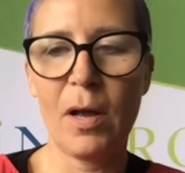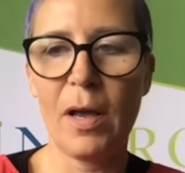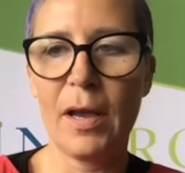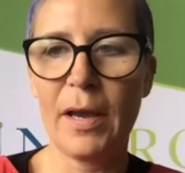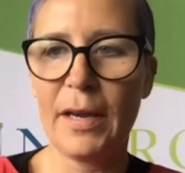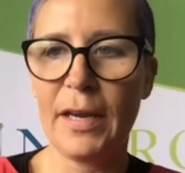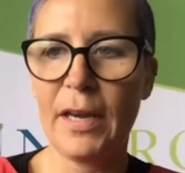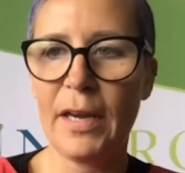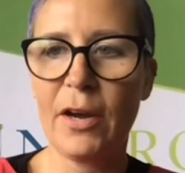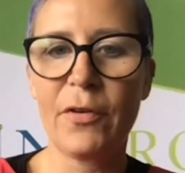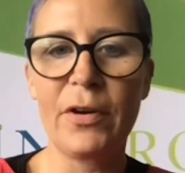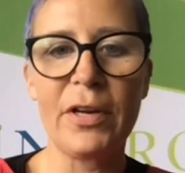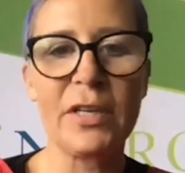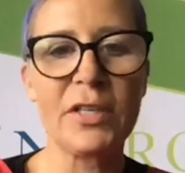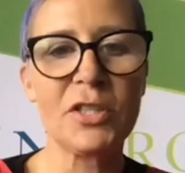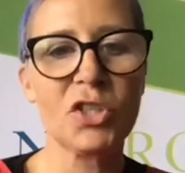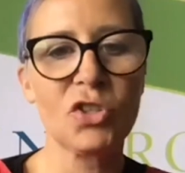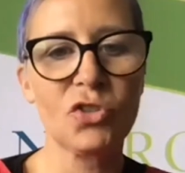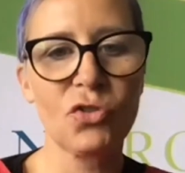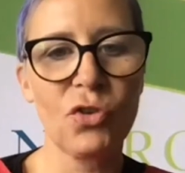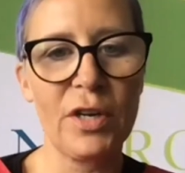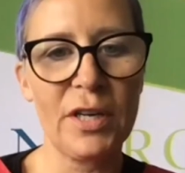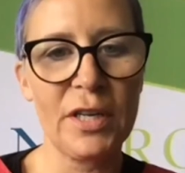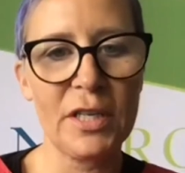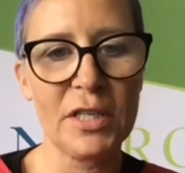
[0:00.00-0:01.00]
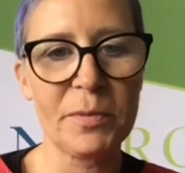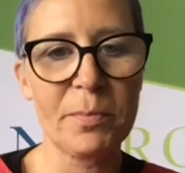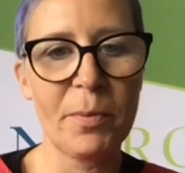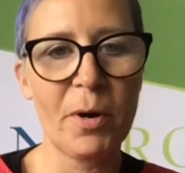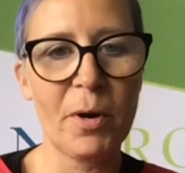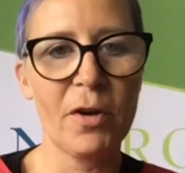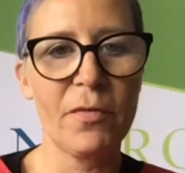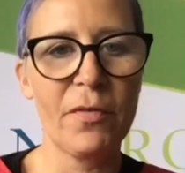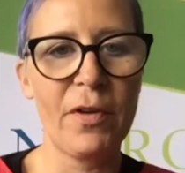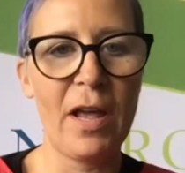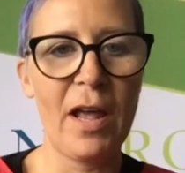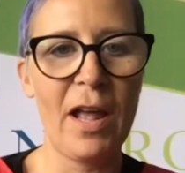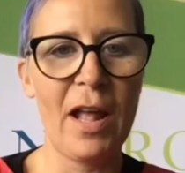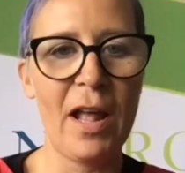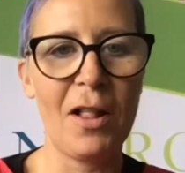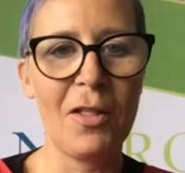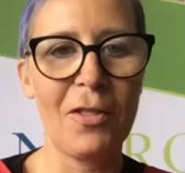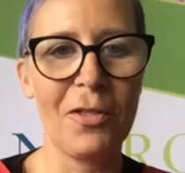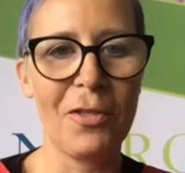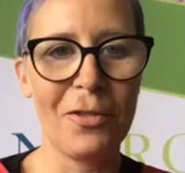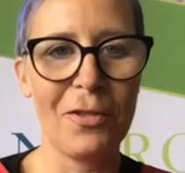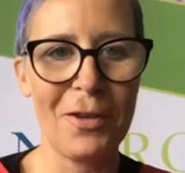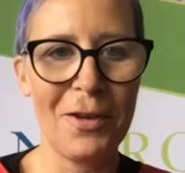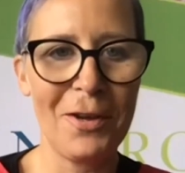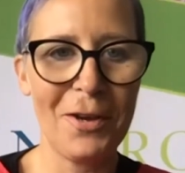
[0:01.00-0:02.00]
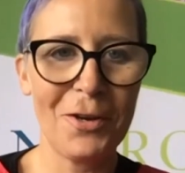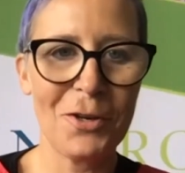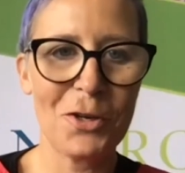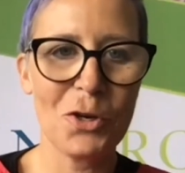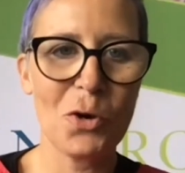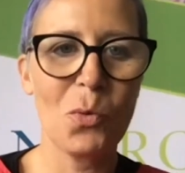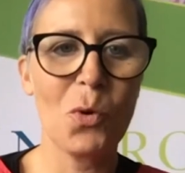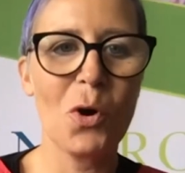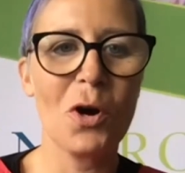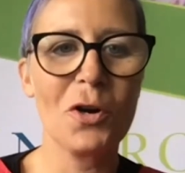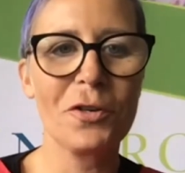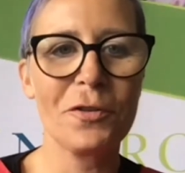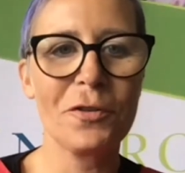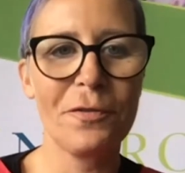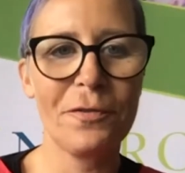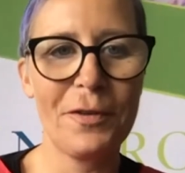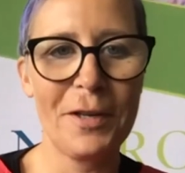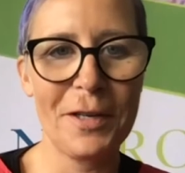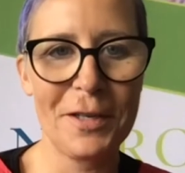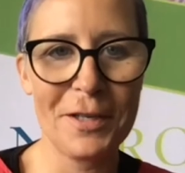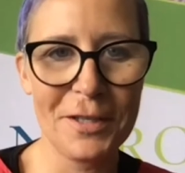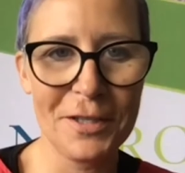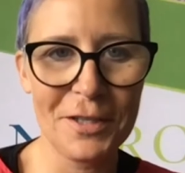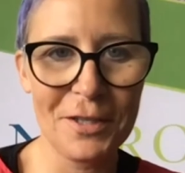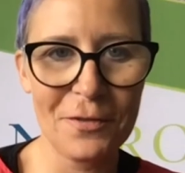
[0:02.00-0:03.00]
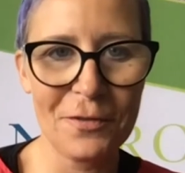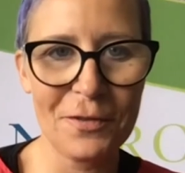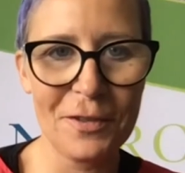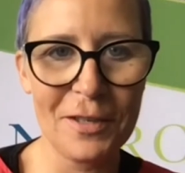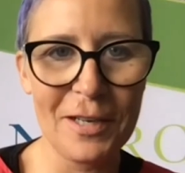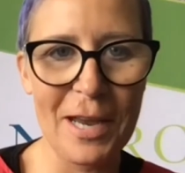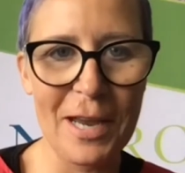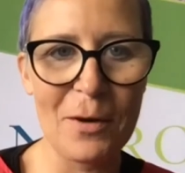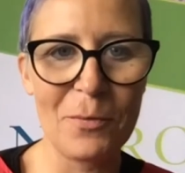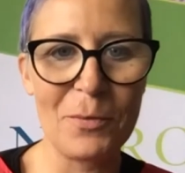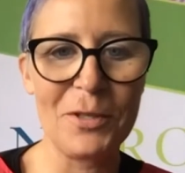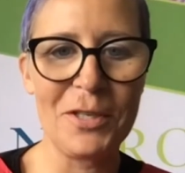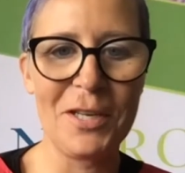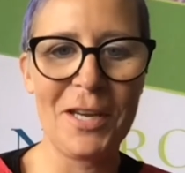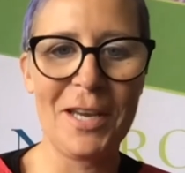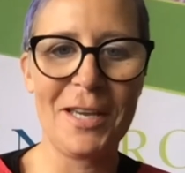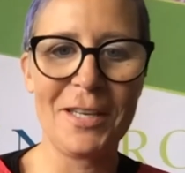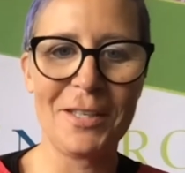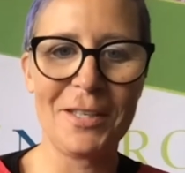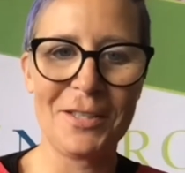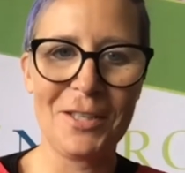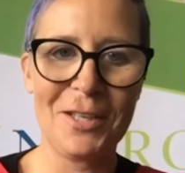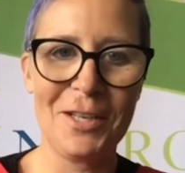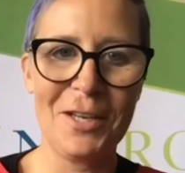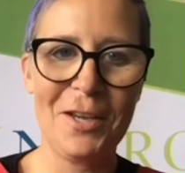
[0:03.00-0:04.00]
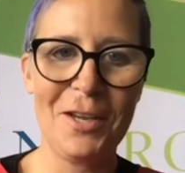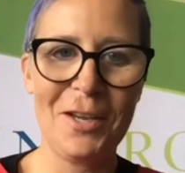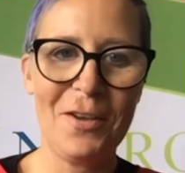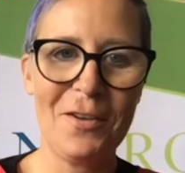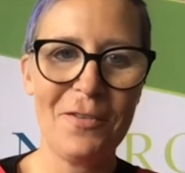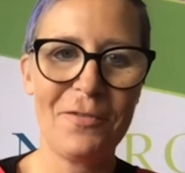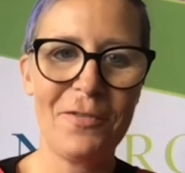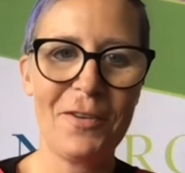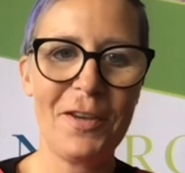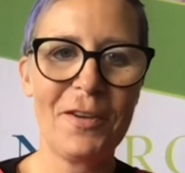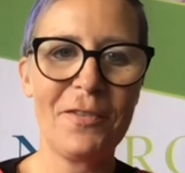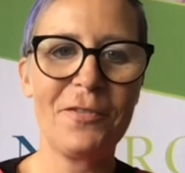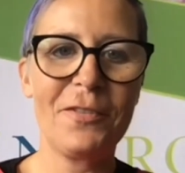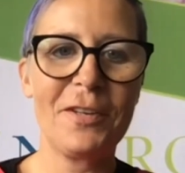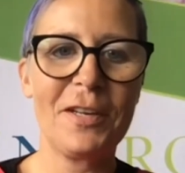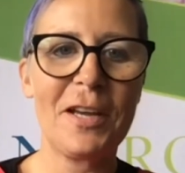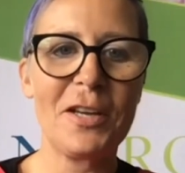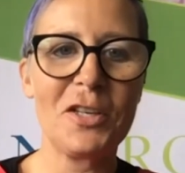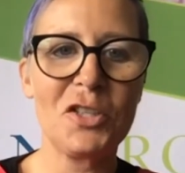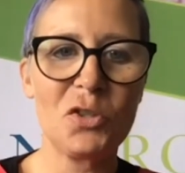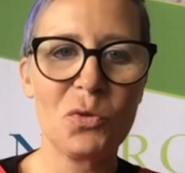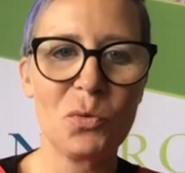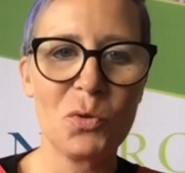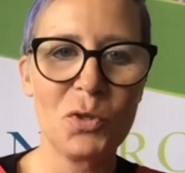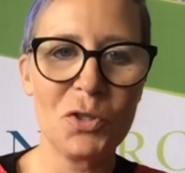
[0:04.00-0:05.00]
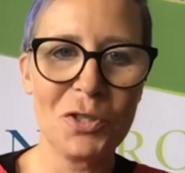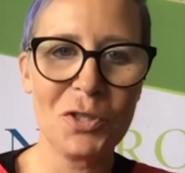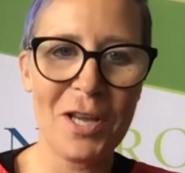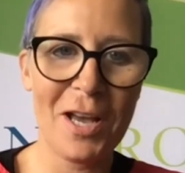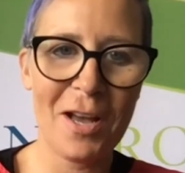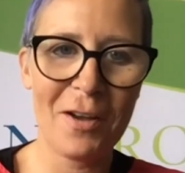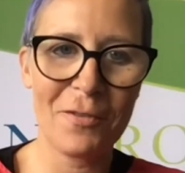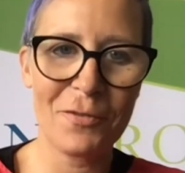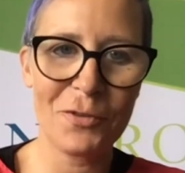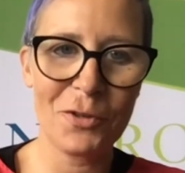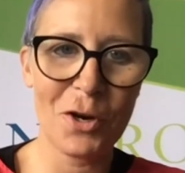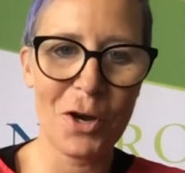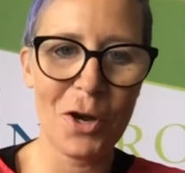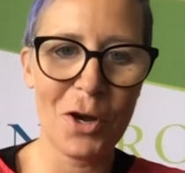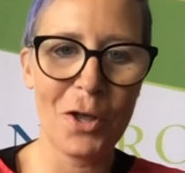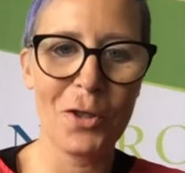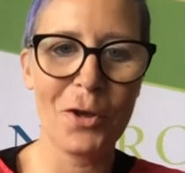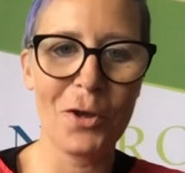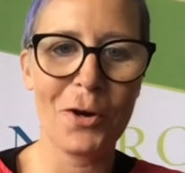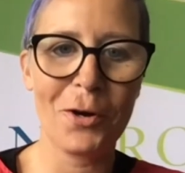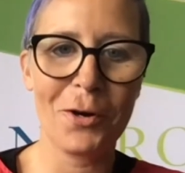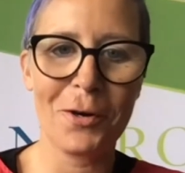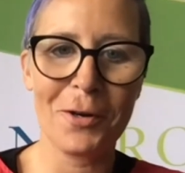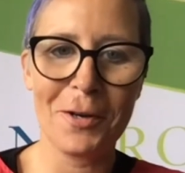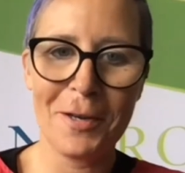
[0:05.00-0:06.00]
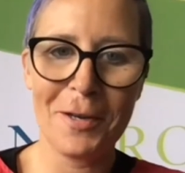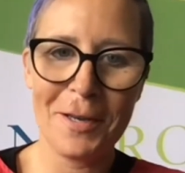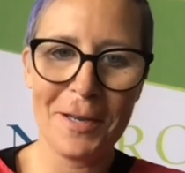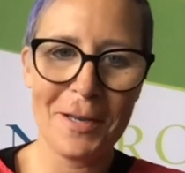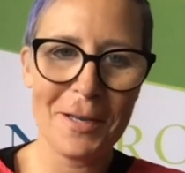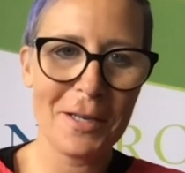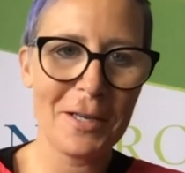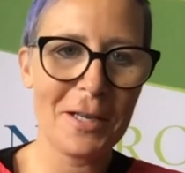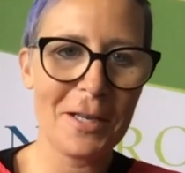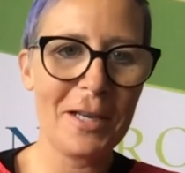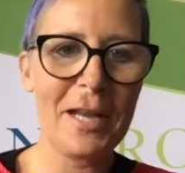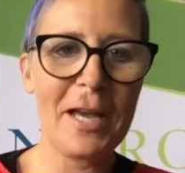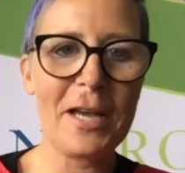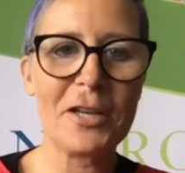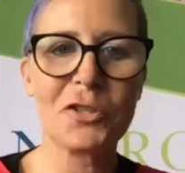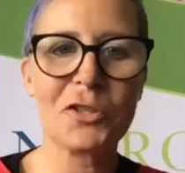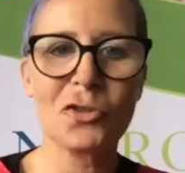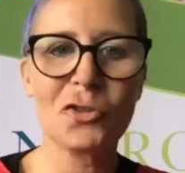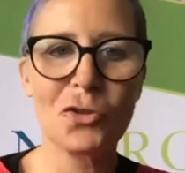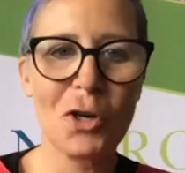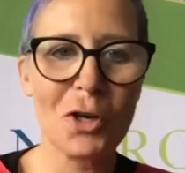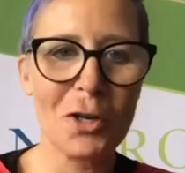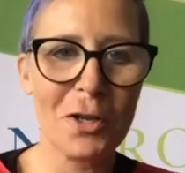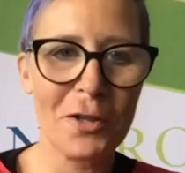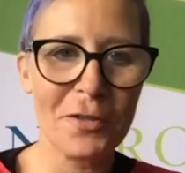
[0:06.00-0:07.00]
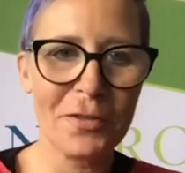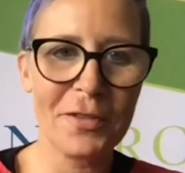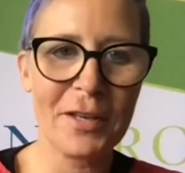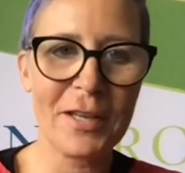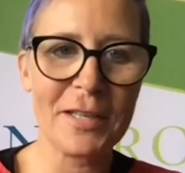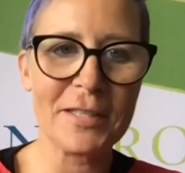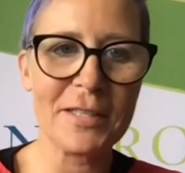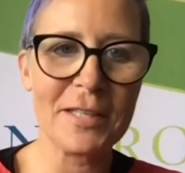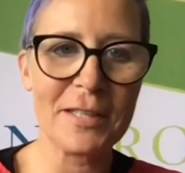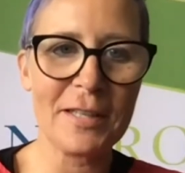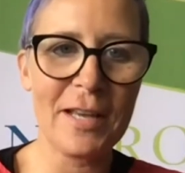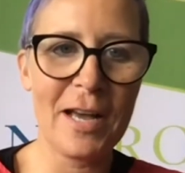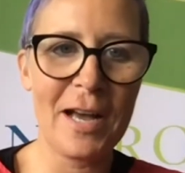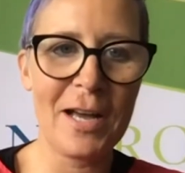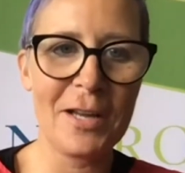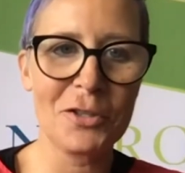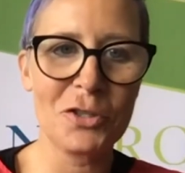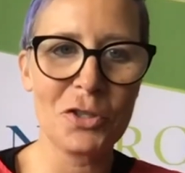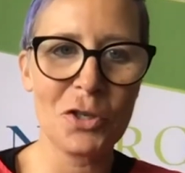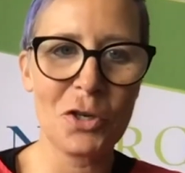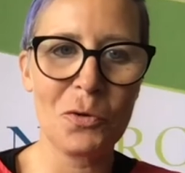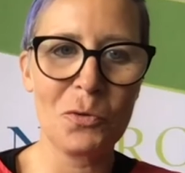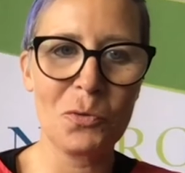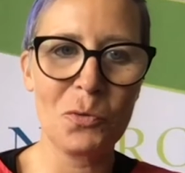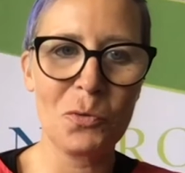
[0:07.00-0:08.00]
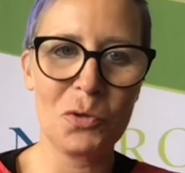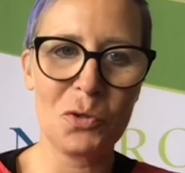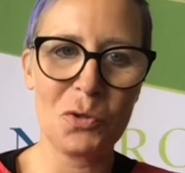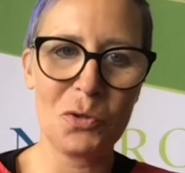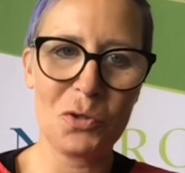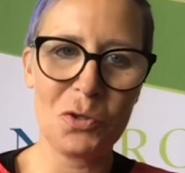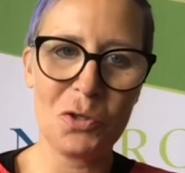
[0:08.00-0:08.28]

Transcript: hearing screening as part of a health, your warrant of fitness, if you like, when you hit 50, as you would have your other cholesterol and things like that done.